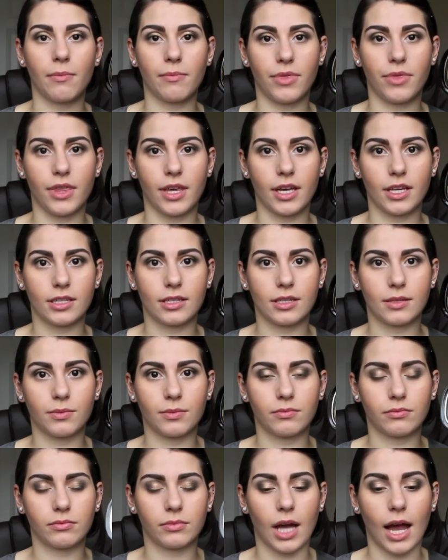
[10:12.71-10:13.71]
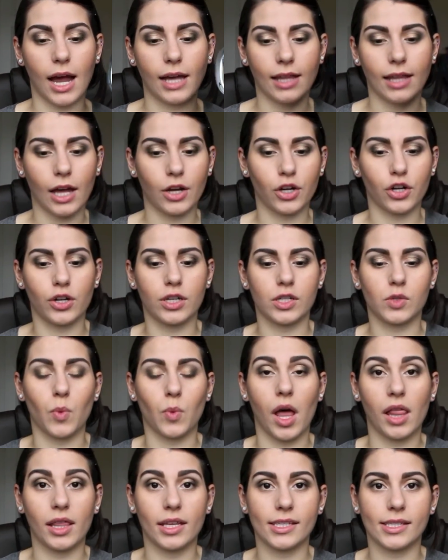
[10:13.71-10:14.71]
this highlighter as
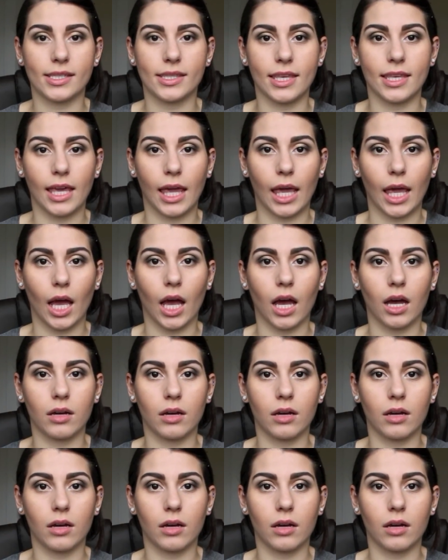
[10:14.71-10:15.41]
well as the